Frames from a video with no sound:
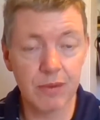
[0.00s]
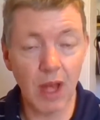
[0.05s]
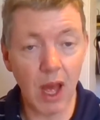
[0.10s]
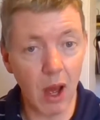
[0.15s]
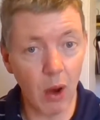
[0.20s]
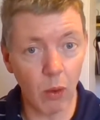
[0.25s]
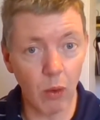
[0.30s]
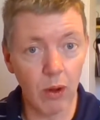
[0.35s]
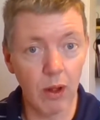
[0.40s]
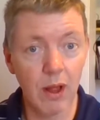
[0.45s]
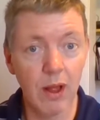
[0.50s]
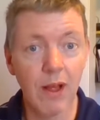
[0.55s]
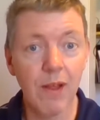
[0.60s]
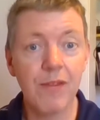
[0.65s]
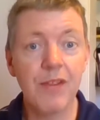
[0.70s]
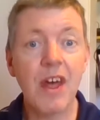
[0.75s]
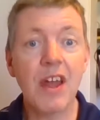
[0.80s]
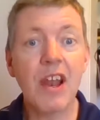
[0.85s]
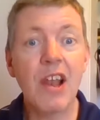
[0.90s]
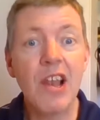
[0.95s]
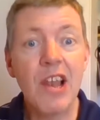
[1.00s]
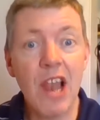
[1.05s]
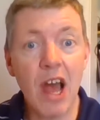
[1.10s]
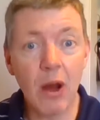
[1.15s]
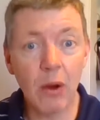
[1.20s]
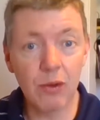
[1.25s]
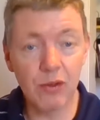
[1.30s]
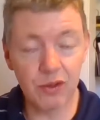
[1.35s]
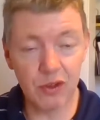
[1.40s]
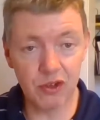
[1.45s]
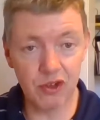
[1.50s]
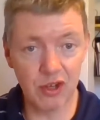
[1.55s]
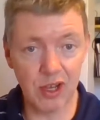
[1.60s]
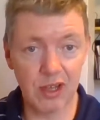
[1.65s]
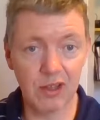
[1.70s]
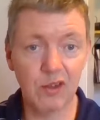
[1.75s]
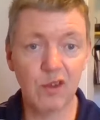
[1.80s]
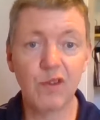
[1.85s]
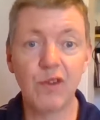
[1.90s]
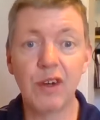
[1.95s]
Now, that allows the
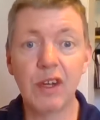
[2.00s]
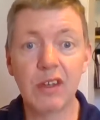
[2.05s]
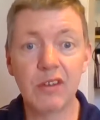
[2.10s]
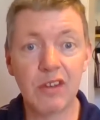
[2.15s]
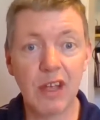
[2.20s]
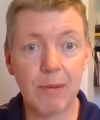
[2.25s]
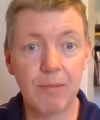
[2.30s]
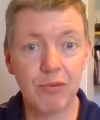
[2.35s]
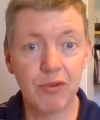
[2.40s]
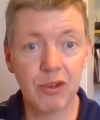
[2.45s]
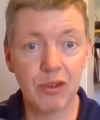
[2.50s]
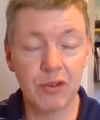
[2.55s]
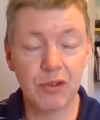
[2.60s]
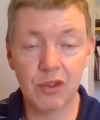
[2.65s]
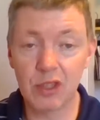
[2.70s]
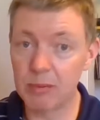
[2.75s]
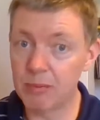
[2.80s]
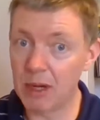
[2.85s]
chance for exceptions.